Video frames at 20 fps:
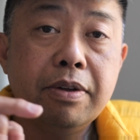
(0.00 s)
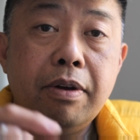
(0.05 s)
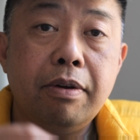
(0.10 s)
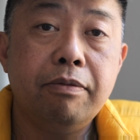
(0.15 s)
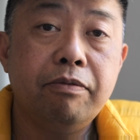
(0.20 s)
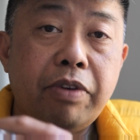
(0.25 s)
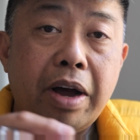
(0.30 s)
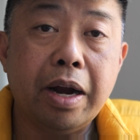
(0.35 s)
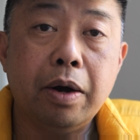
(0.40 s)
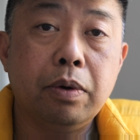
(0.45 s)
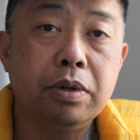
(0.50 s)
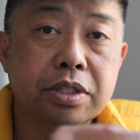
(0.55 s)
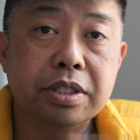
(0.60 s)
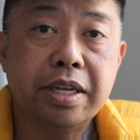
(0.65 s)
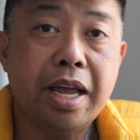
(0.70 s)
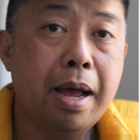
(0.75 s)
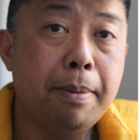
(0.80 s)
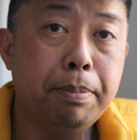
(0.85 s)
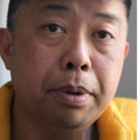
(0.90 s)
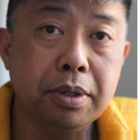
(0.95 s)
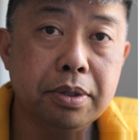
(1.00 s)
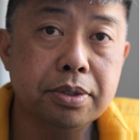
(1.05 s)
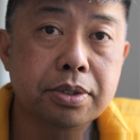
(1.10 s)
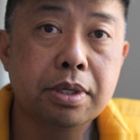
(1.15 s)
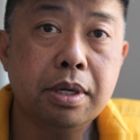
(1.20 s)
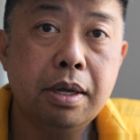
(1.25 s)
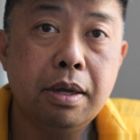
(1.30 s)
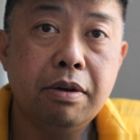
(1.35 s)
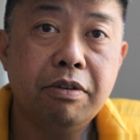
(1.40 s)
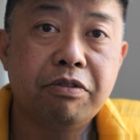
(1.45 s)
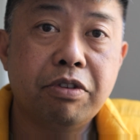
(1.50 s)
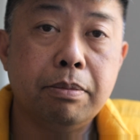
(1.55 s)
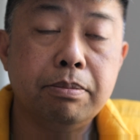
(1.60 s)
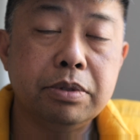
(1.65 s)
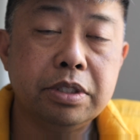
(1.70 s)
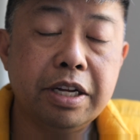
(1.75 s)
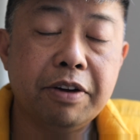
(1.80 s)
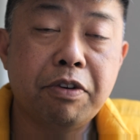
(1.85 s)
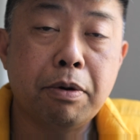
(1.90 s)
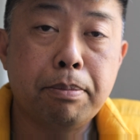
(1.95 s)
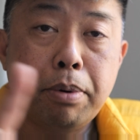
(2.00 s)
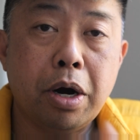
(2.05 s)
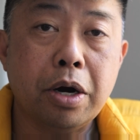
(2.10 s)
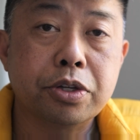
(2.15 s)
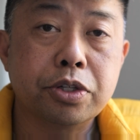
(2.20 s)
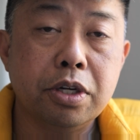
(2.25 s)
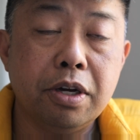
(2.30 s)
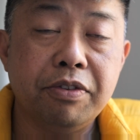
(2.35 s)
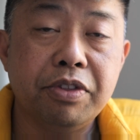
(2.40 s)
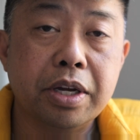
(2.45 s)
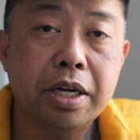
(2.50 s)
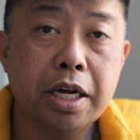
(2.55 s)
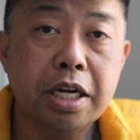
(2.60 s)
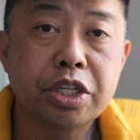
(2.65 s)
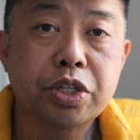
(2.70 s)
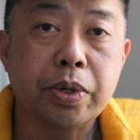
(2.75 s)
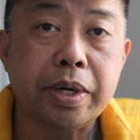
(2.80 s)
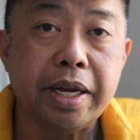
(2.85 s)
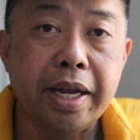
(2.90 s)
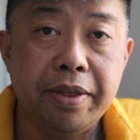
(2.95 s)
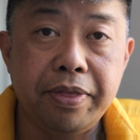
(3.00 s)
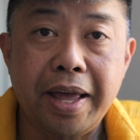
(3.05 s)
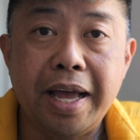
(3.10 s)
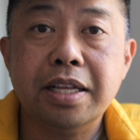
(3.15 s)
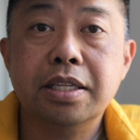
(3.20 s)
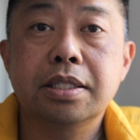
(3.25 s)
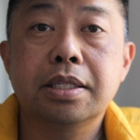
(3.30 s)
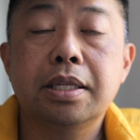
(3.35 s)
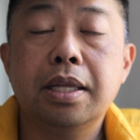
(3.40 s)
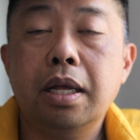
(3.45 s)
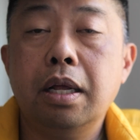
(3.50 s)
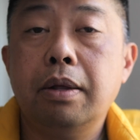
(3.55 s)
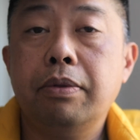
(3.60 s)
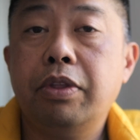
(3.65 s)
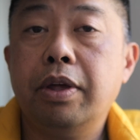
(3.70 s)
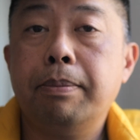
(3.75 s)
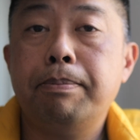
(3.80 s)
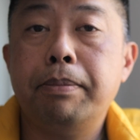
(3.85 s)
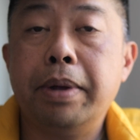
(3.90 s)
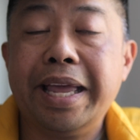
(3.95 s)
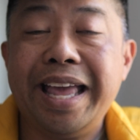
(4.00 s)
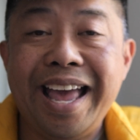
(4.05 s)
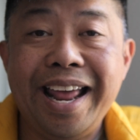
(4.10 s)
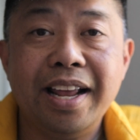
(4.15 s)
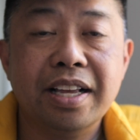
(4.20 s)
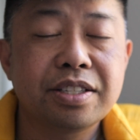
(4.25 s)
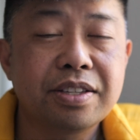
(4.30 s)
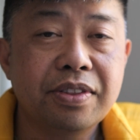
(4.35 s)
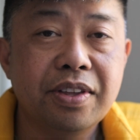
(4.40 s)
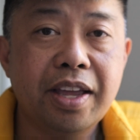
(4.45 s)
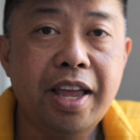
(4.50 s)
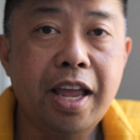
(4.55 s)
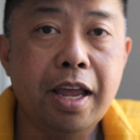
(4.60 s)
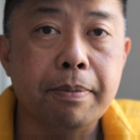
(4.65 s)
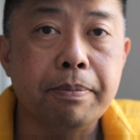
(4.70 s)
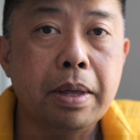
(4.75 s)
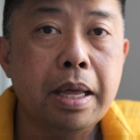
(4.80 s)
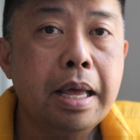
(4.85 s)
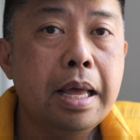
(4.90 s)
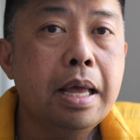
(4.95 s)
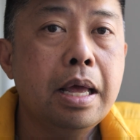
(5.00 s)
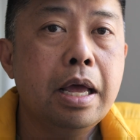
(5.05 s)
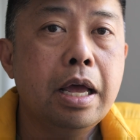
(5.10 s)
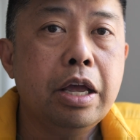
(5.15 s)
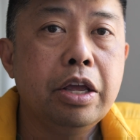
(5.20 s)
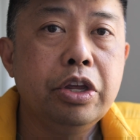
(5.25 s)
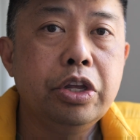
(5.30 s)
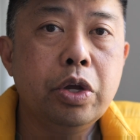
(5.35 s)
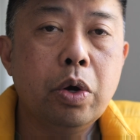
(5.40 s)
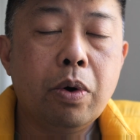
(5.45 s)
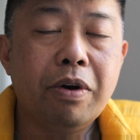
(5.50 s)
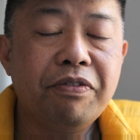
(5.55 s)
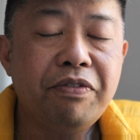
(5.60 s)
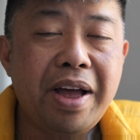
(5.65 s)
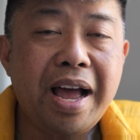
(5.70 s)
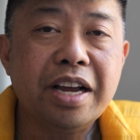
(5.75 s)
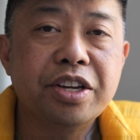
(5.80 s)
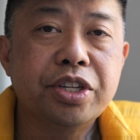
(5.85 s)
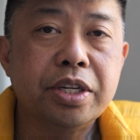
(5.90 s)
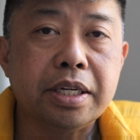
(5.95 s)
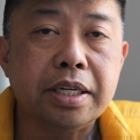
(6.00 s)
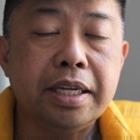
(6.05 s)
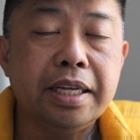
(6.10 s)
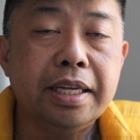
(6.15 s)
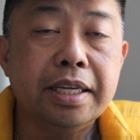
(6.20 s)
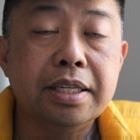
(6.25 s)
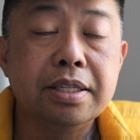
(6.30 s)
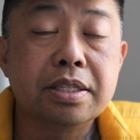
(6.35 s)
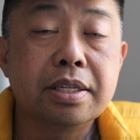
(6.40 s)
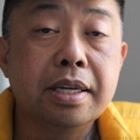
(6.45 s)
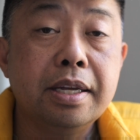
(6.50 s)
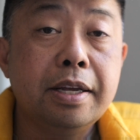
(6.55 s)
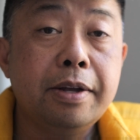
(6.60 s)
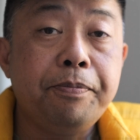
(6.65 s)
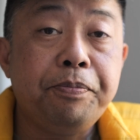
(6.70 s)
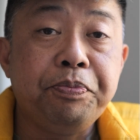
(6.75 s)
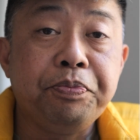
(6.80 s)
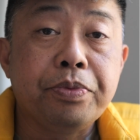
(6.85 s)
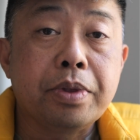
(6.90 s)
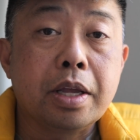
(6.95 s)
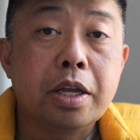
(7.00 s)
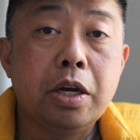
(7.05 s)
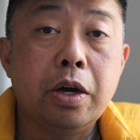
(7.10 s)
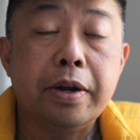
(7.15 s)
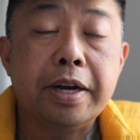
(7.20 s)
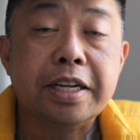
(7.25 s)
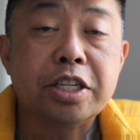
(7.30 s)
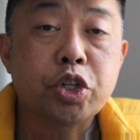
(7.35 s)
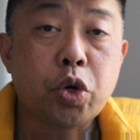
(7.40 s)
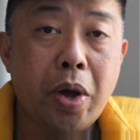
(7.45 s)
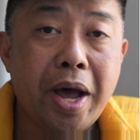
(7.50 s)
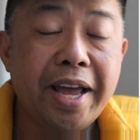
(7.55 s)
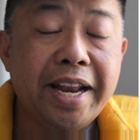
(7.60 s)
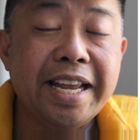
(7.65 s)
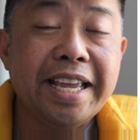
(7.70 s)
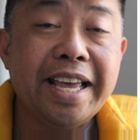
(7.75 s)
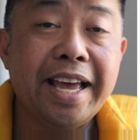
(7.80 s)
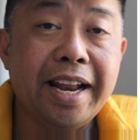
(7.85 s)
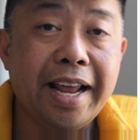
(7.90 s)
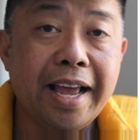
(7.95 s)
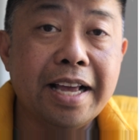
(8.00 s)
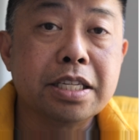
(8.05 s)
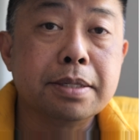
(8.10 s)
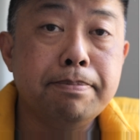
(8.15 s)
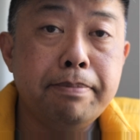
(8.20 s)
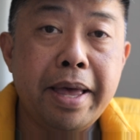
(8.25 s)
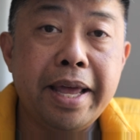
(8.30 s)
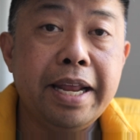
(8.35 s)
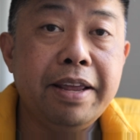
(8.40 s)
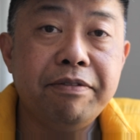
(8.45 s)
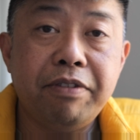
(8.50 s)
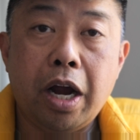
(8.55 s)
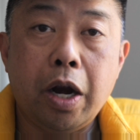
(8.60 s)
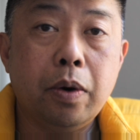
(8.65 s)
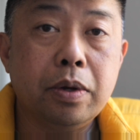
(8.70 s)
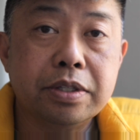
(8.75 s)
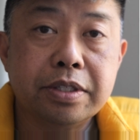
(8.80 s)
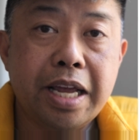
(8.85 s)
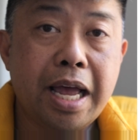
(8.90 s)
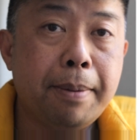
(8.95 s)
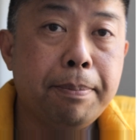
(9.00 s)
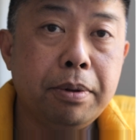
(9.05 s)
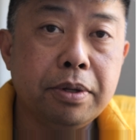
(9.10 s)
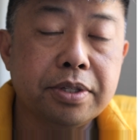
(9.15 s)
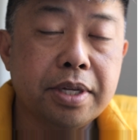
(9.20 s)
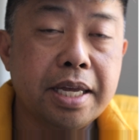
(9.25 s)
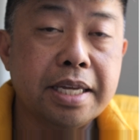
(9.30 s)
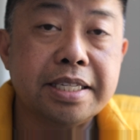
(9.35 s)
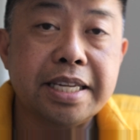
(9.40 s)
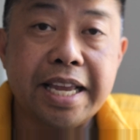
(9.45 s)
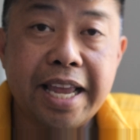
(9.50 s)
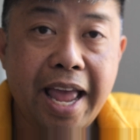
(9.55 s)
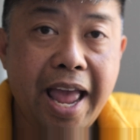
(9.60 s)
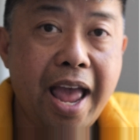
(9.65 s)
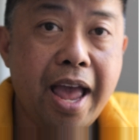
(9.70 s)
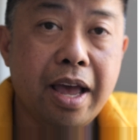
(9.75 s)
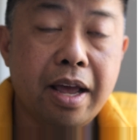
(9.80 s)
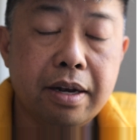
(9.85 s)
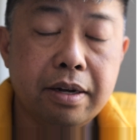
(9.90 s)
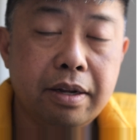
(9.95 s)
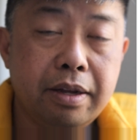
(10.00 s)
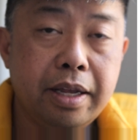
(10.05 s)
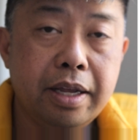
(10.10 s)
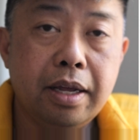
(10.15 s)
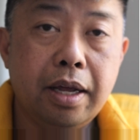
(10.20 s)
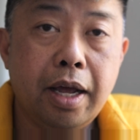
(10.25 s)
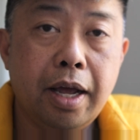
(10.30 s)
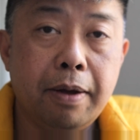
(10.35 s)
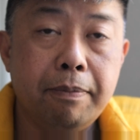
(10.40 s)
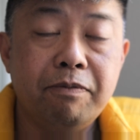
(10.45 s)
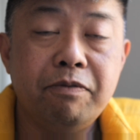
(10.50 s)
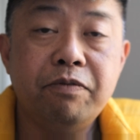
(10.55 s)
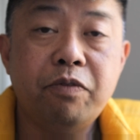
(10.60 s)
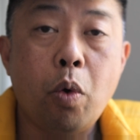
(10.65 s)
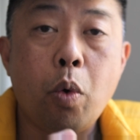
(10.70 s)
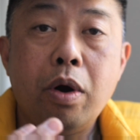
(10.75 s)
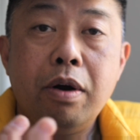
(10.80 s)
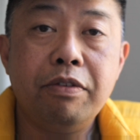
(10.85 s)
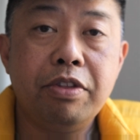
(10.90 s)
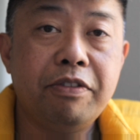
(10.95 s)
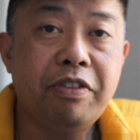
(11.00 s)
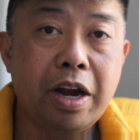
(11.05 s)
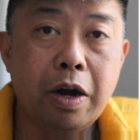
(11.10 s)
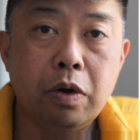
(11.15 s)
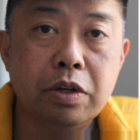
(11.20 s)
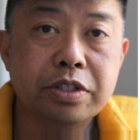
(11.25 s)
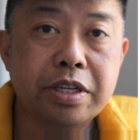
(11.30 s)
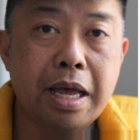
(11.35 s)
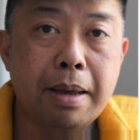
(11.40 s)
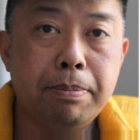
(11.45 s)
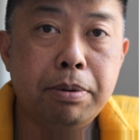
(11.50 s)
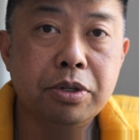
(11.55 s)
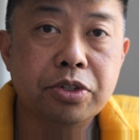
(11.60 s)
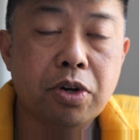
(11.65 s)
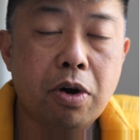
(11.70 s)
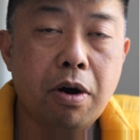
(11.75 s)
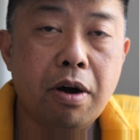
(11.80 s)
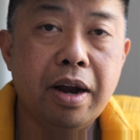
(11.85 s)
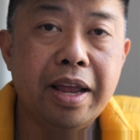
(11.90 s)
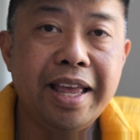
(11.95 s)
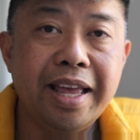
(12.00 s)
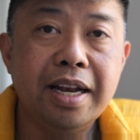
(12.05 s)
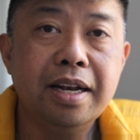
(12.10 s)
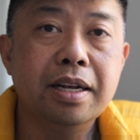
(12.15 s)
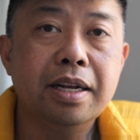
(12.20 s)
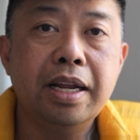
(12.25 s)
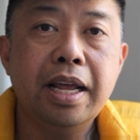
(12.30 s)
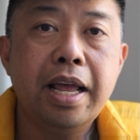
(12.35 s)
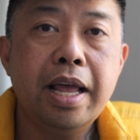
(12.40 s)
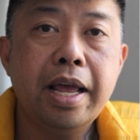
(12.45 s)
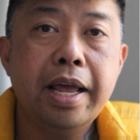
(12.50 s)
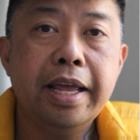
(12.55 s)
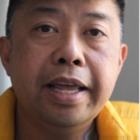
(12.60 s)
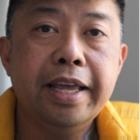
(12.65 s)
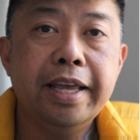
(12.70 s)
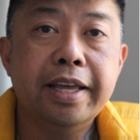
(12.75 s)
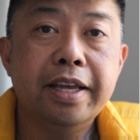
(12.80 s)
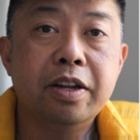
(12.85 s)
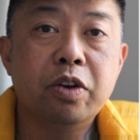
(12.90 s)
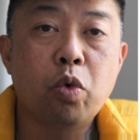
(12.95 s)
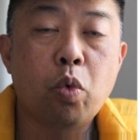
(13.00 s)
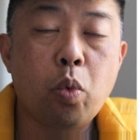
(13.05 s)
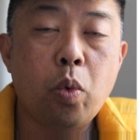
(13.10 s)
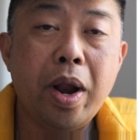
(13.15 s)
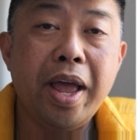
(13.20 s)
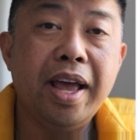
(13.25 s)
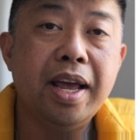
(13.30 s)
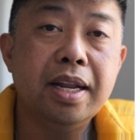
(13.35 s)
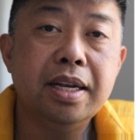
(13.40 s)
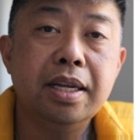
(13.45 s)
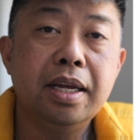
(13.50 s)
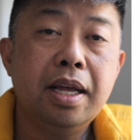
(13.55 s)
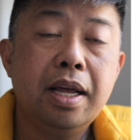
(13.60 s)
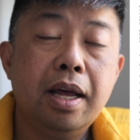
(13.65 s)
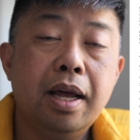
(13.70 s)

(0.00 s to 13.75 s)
viral samples from different parts of the country. And that's the mechanics of the game. Your faction is going to try to get as many viral samples as it can. 4 of the viral samples are hidden in red